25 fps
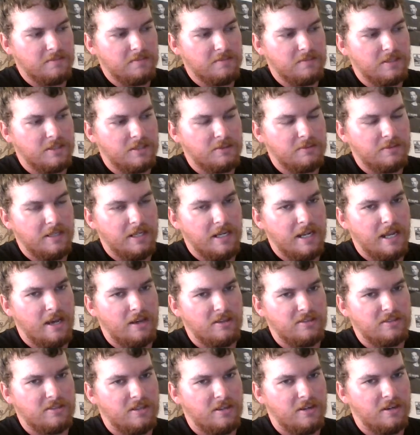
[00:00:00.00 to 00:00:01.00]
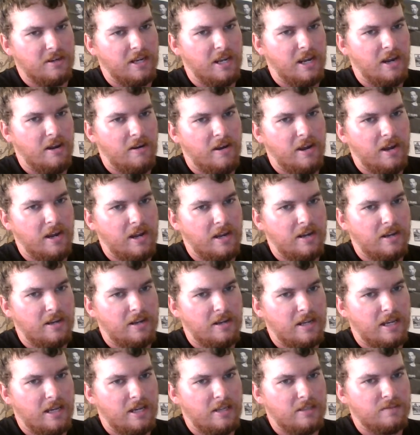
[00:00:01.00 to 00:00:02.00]
between House Targaryen
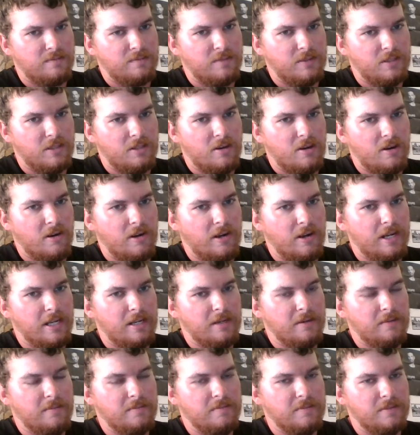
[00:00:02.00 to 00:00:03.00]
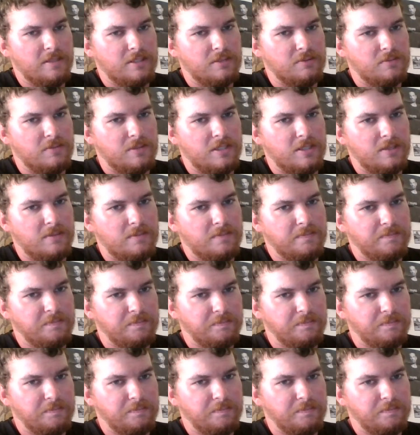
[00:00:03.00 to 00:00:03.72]
and House Velaryon as well.